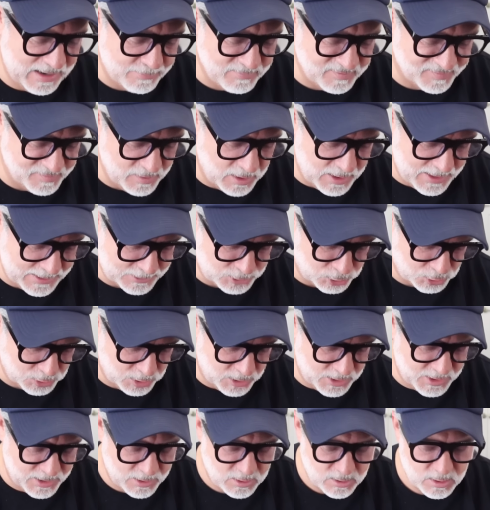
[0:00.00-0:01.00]
Amazon,
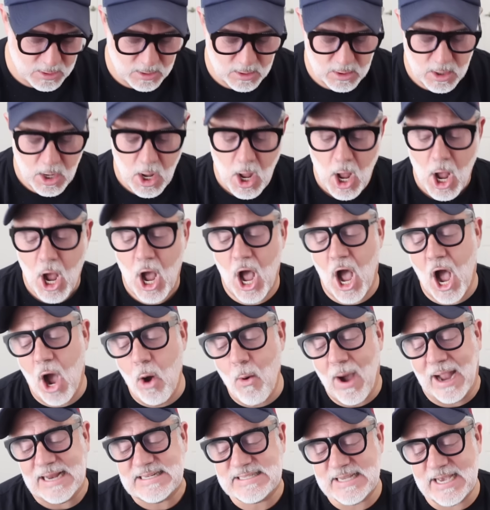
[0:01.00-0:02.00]
actually.
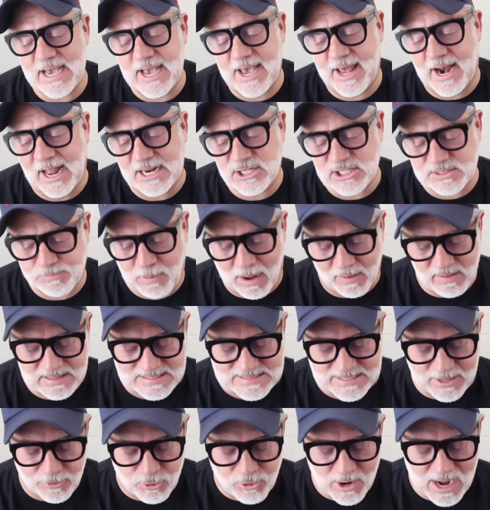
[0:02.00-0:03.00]
I did. I just bought these
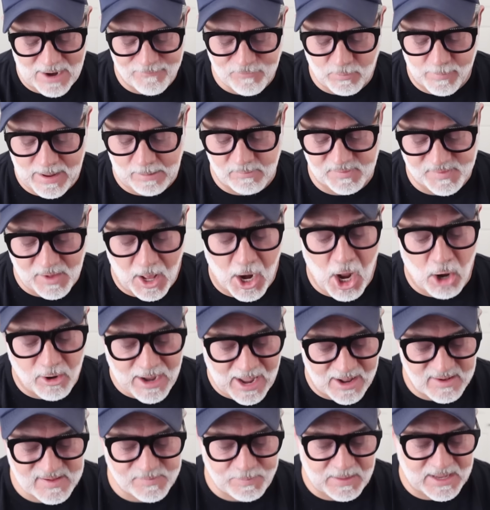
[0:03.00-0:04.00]
the other night from Amazon.
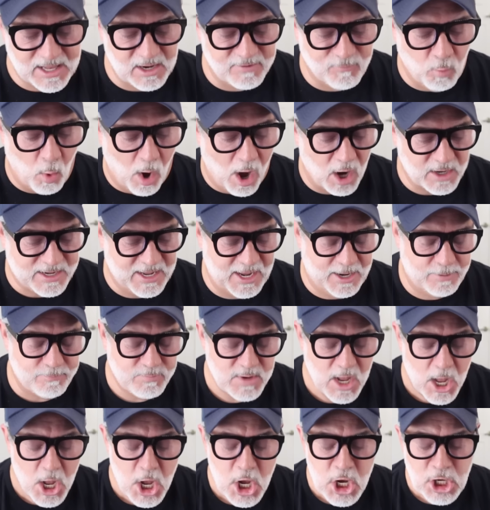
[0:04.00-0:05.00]
Okay, speaking of walking,
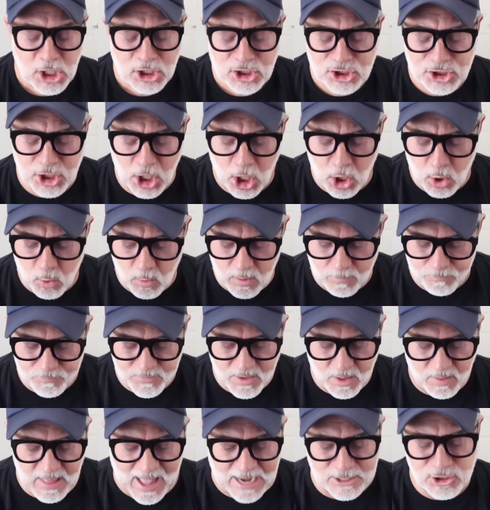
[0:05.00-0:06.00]
so
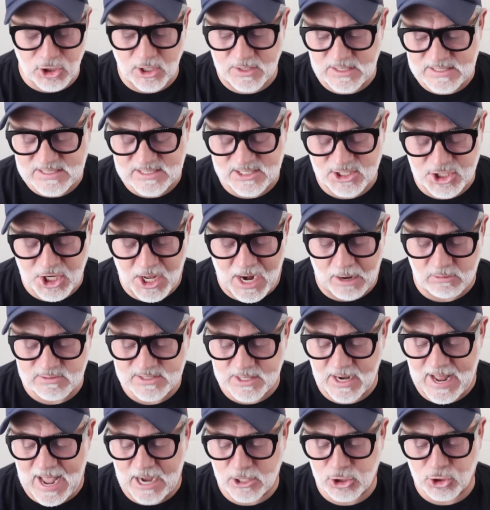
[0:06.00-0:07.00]
actually this is good. I was
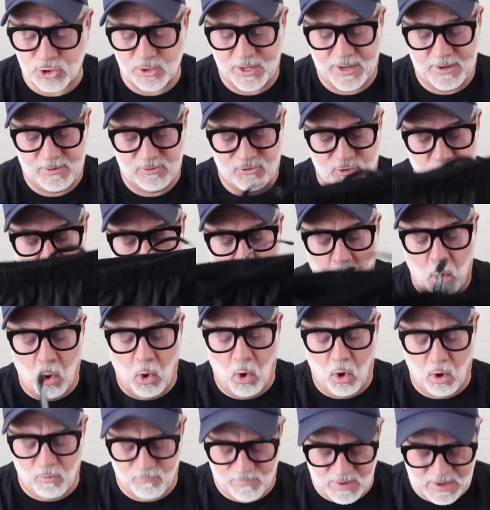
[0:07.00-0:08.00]
going to actually do a
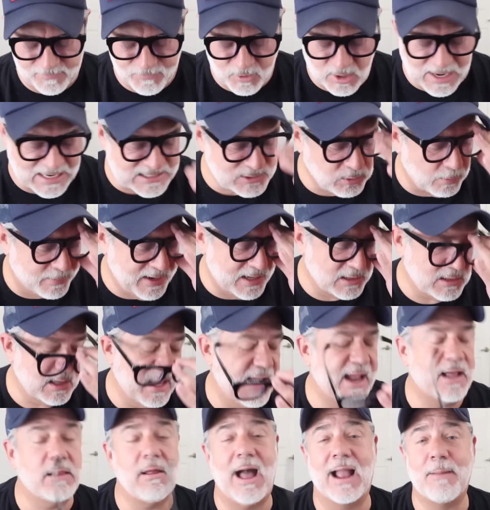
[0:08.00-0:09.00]
whole, if you guys want me to
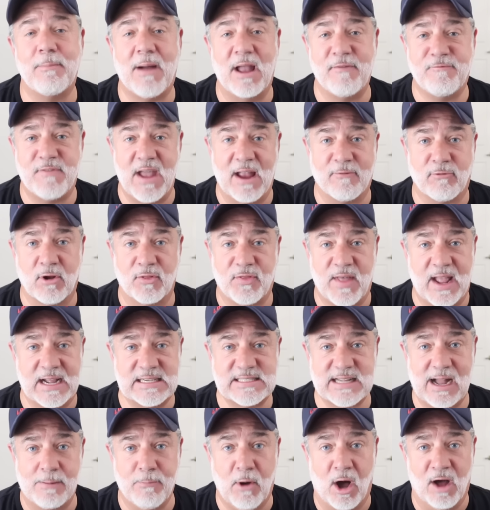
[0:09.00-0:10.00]
link like my favorite
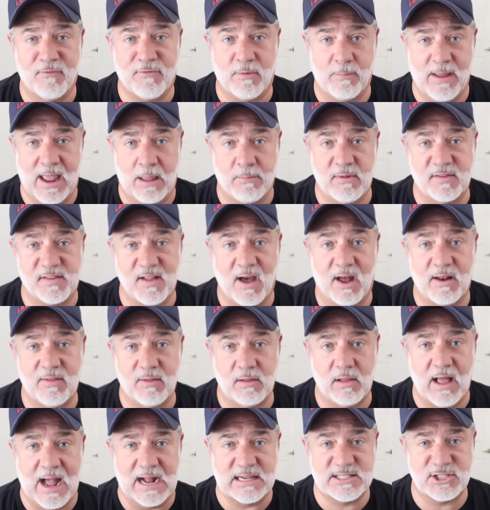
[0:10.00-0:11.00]
things I bought from Amazon in
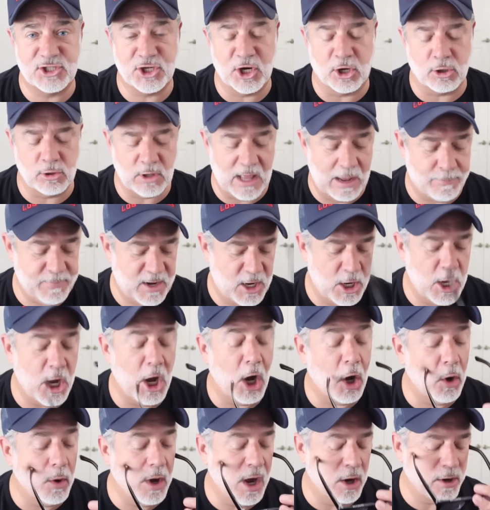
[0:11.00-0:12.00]
the last year, let me
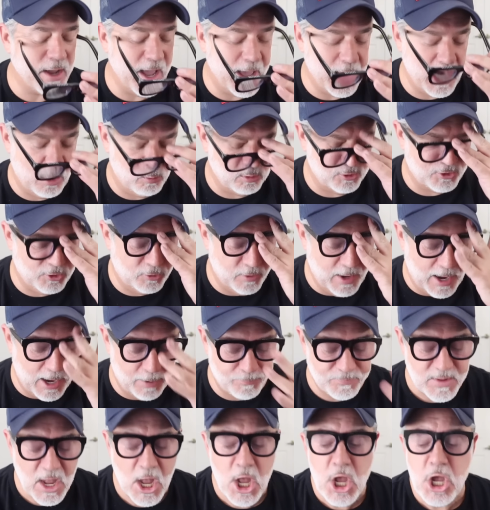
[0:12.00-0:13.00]
know, okay? And I will do
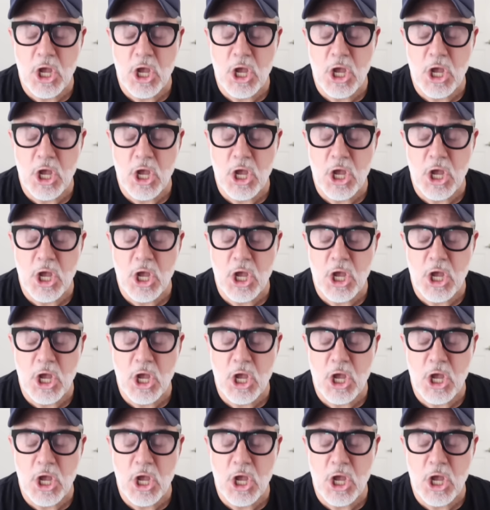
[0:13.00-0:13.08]
that.